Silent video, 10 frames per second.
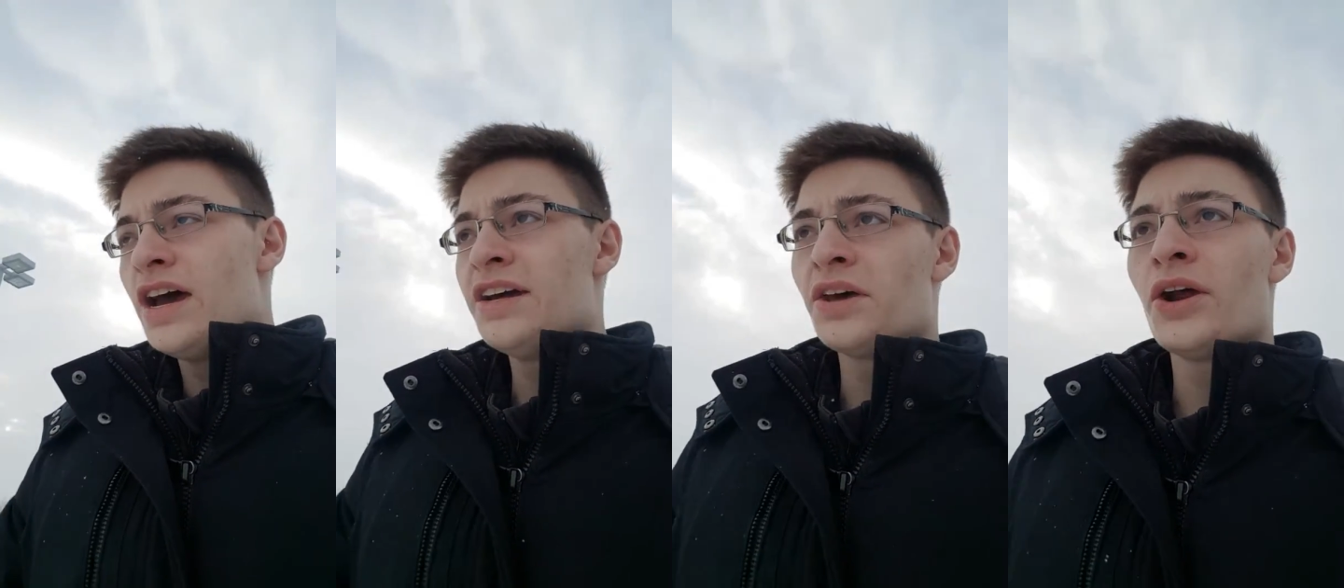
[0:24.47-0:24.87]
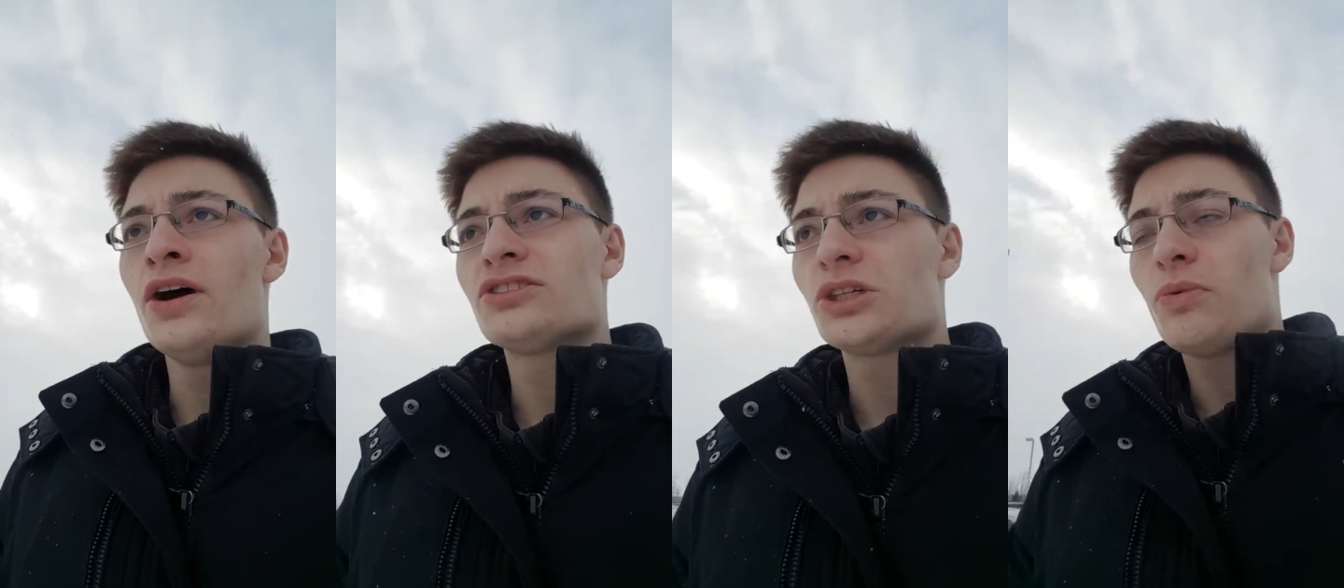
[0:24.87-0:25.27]
And then I
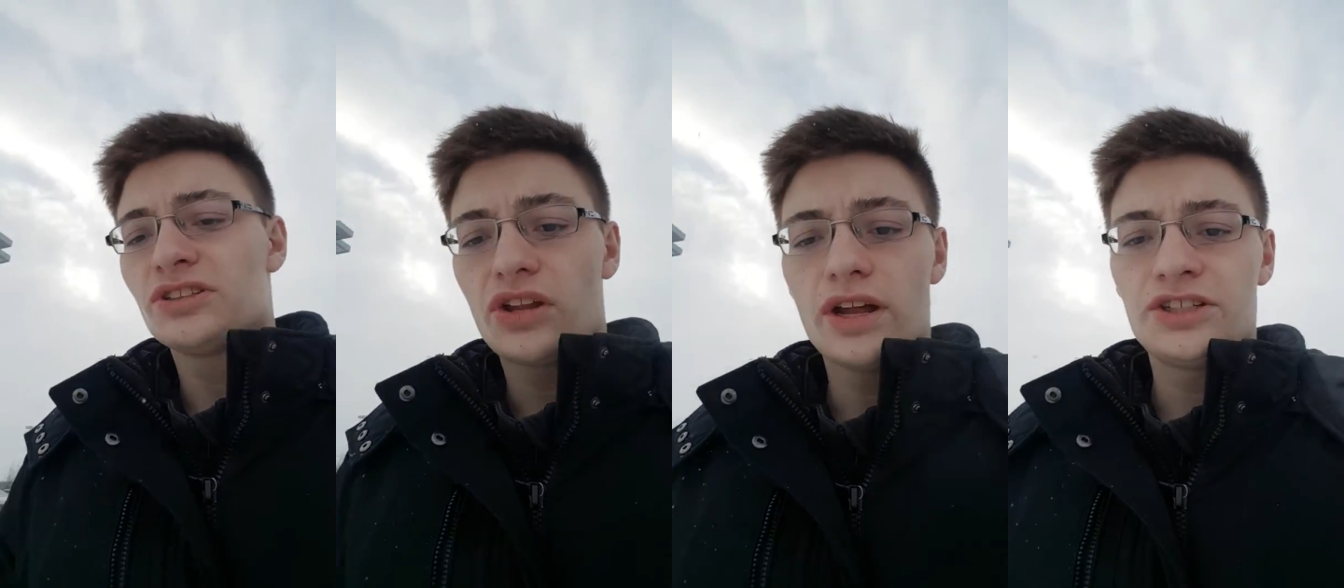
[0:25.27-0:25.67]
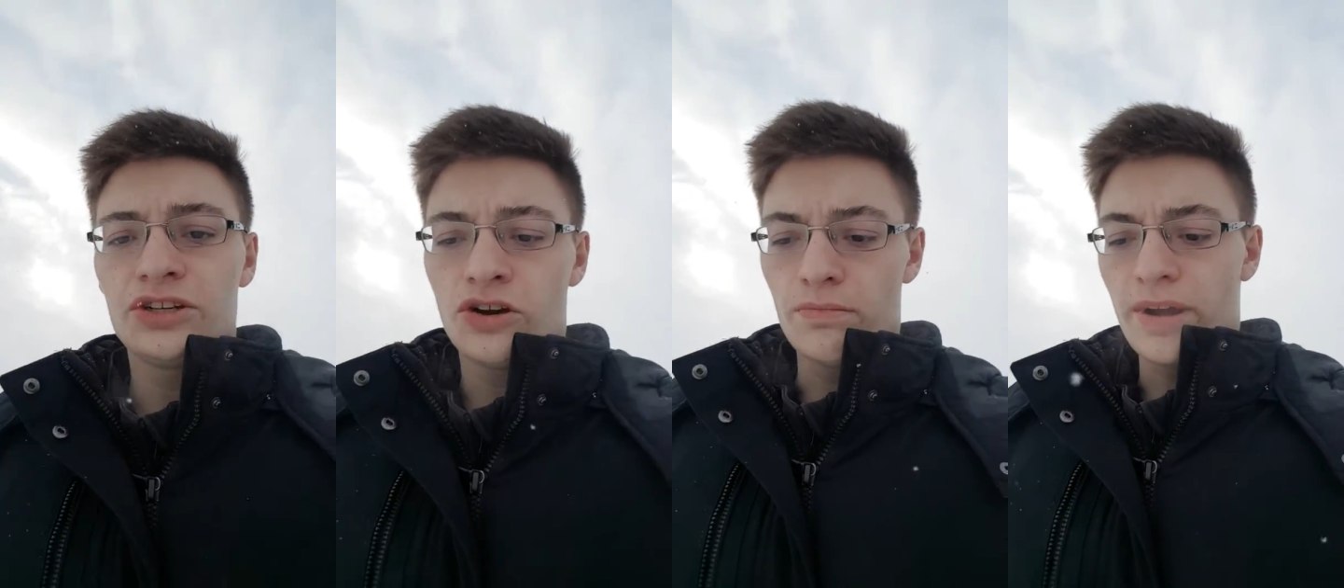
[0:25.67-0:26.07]
also want to let you
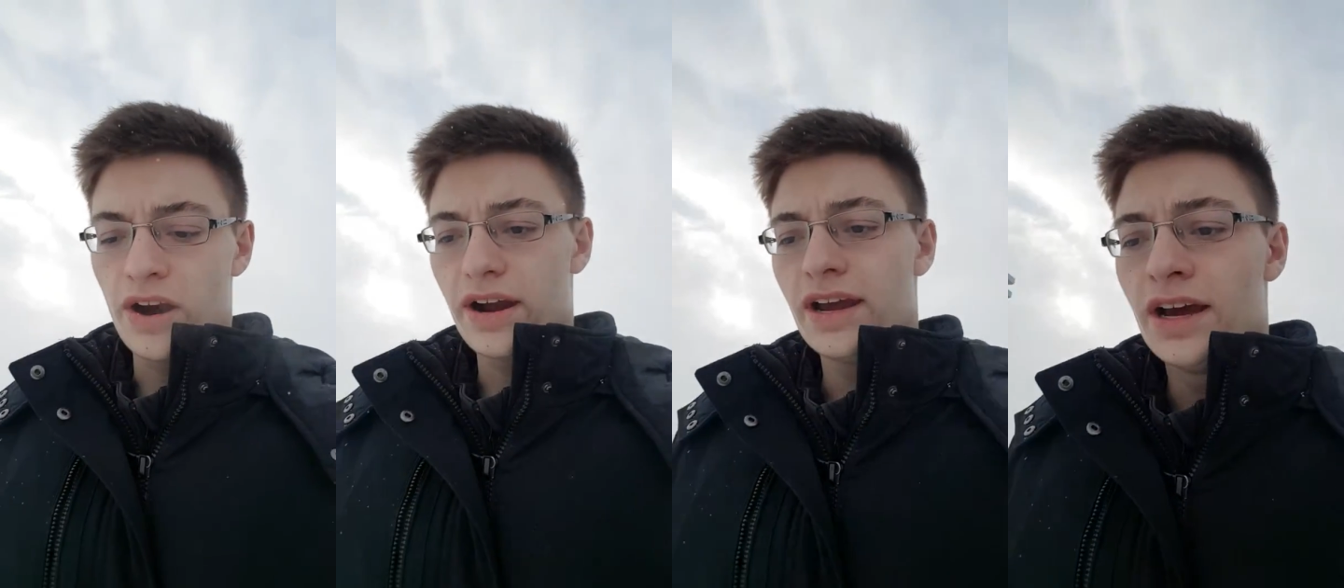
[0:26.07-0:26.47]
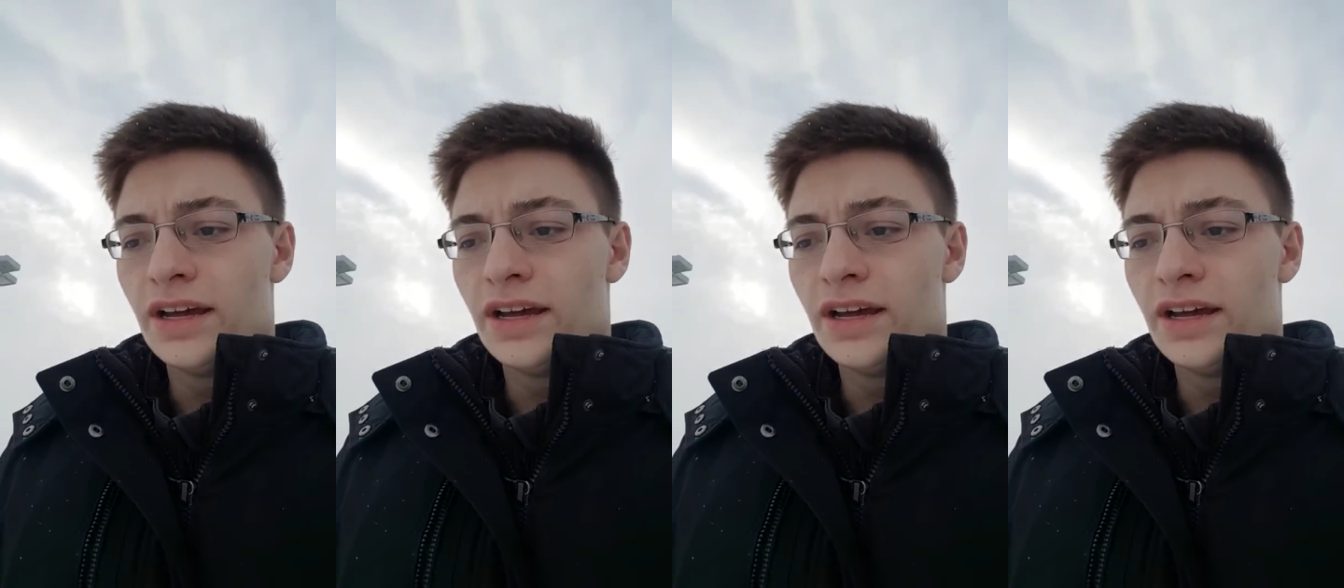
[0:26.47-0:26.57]
know, Barry,